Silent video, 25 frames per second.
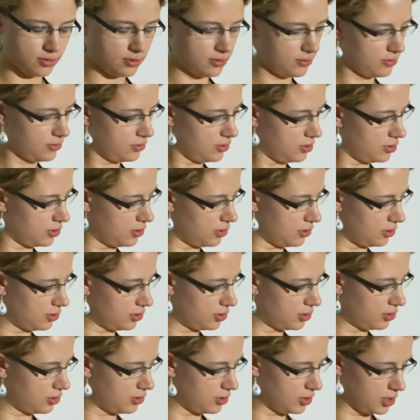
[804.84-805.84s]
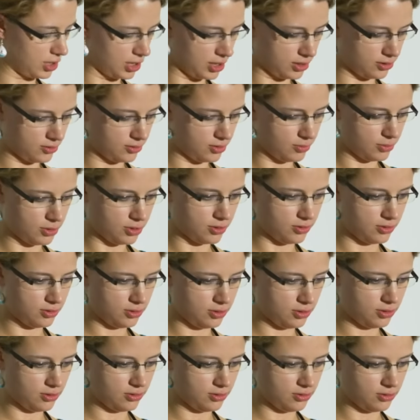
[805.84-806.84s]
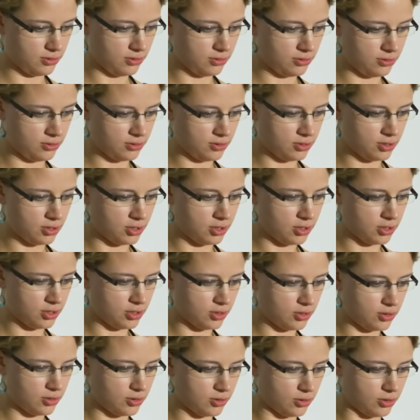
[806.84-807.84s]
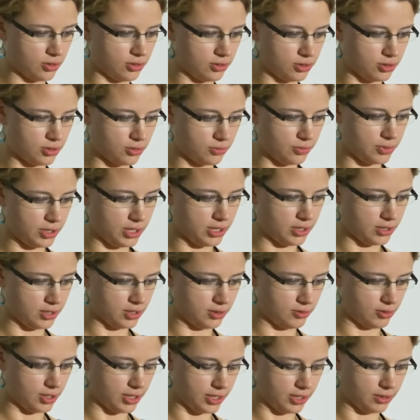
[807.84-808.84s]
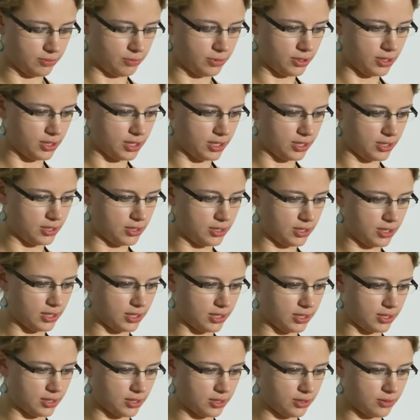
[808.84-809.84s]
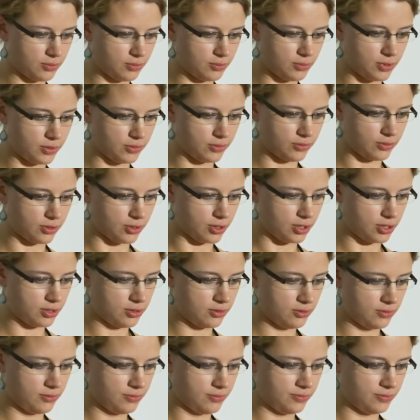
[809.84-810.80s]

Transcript: if it's also an attribute, it should also be in the right place like before.